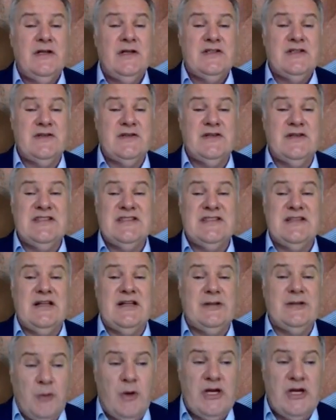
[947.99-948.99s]
So it's
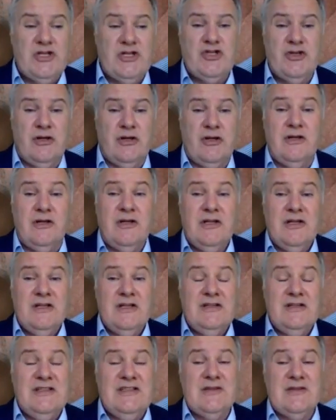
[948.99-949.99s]
not a question
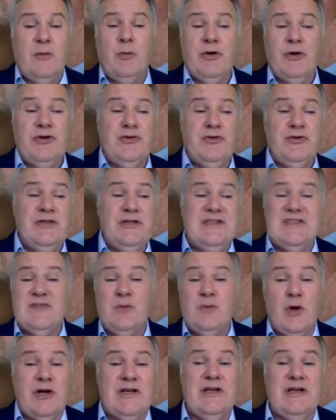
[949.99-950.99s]
this opportunity is
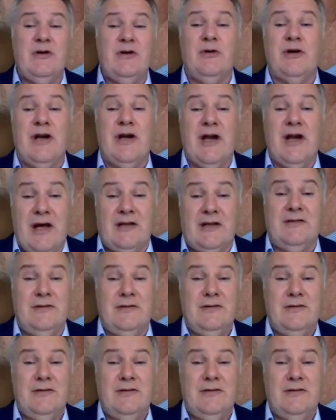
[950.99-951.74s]
working or not.